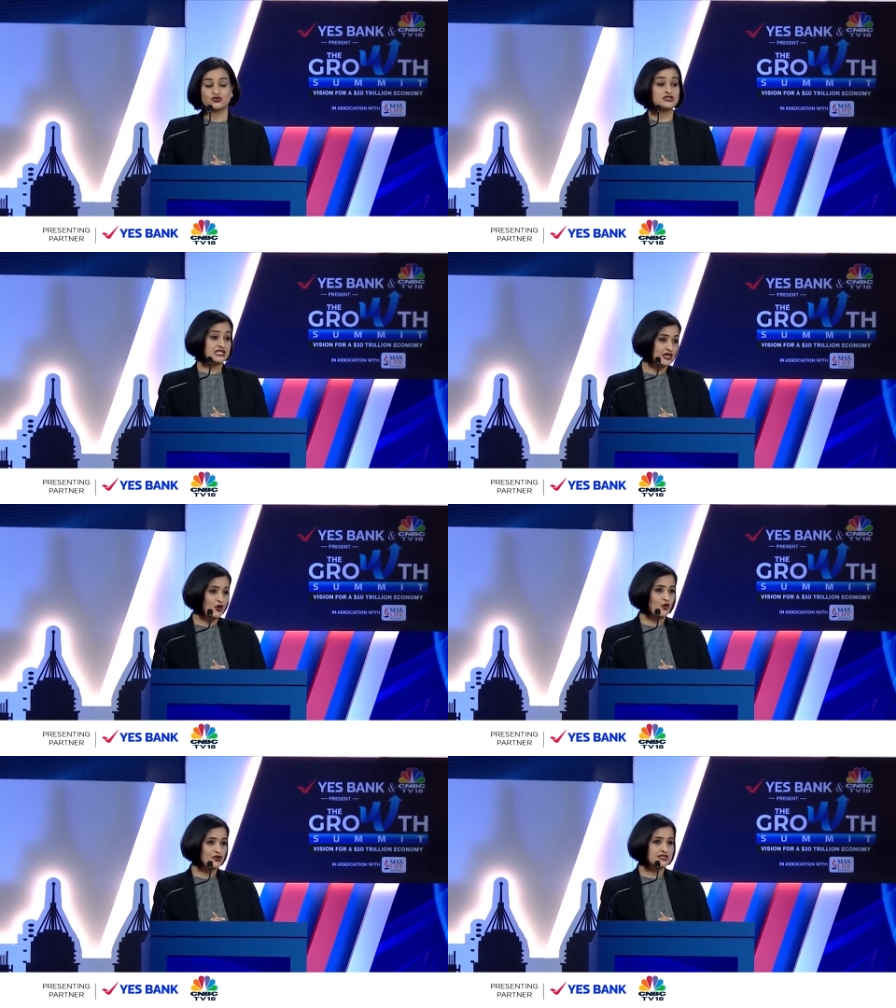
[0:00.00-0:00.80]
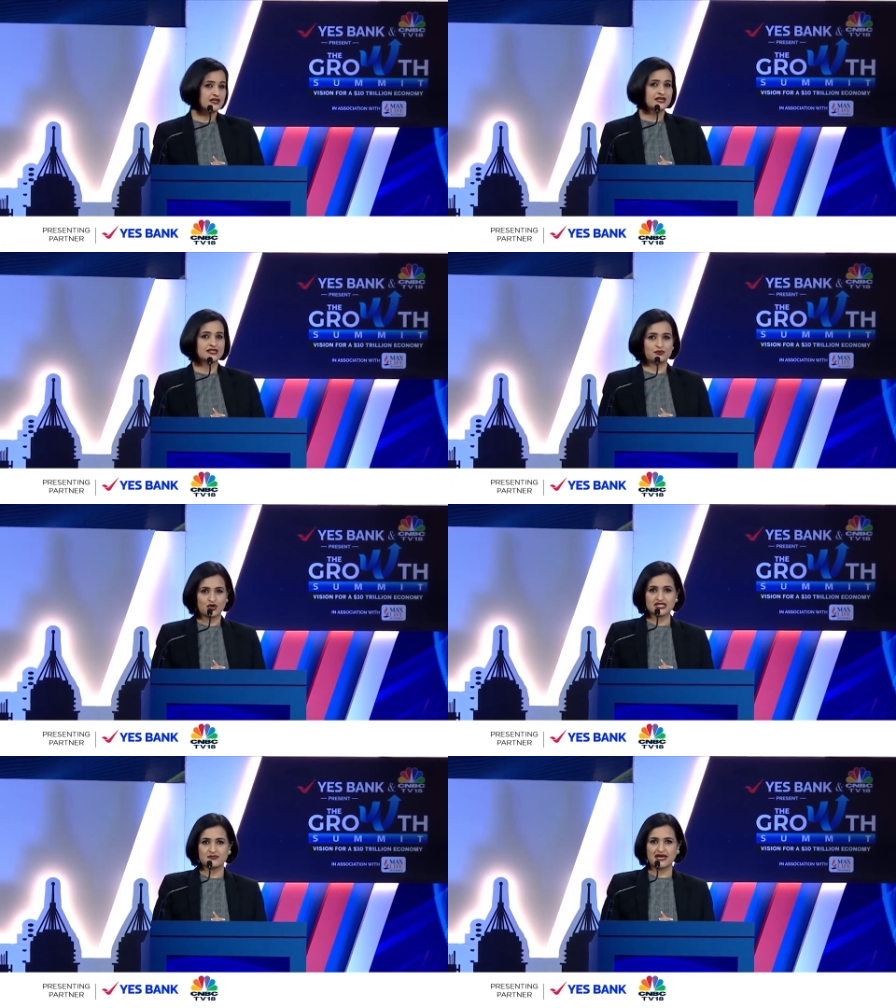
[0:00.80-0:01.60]
To decode the
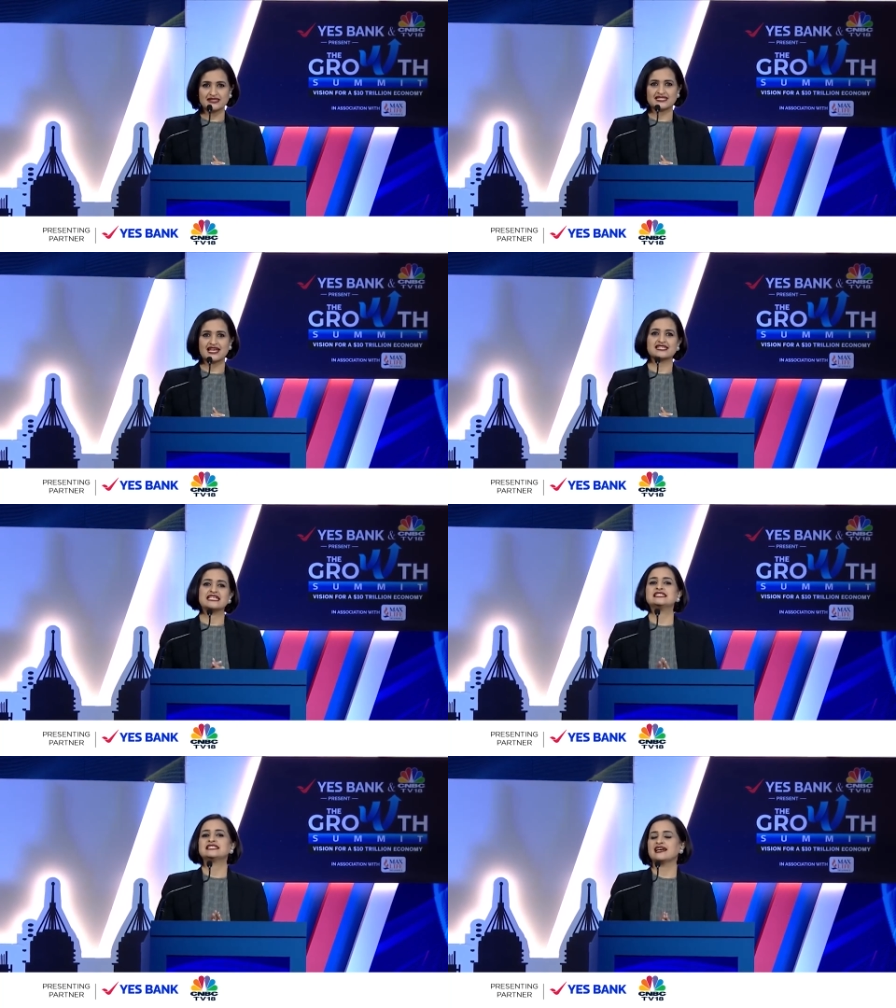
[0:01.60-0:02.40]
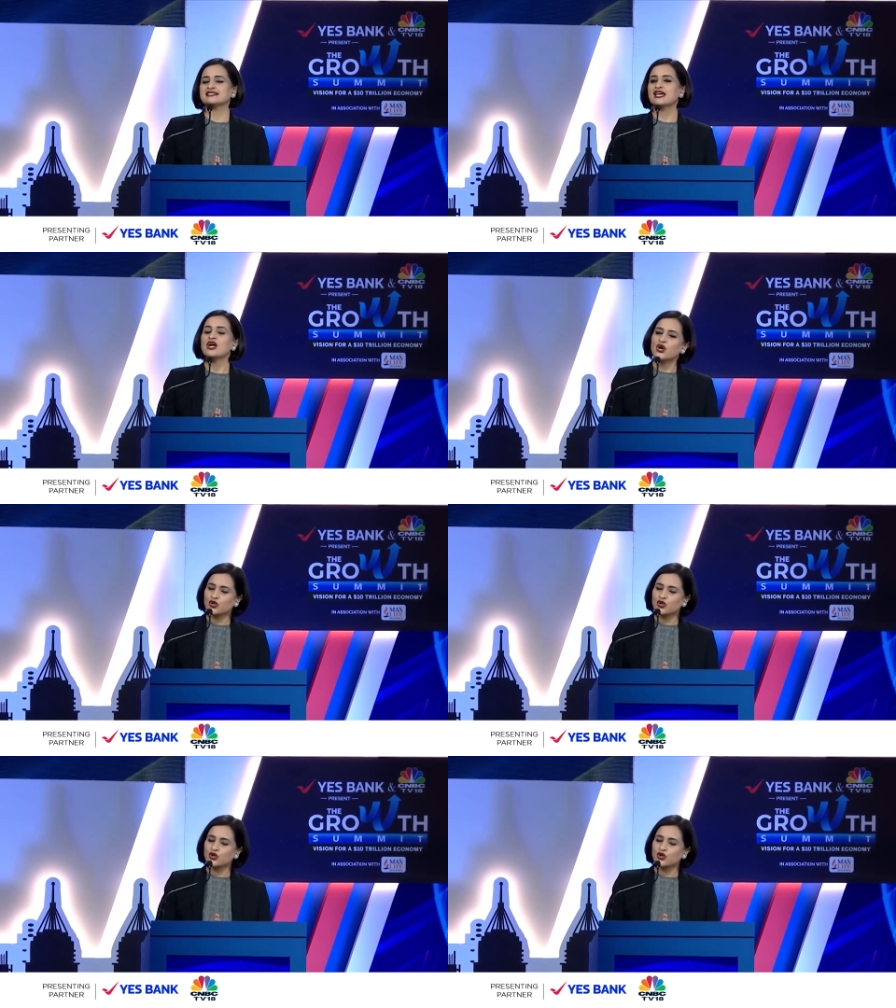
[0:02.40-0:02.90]
prospects that India's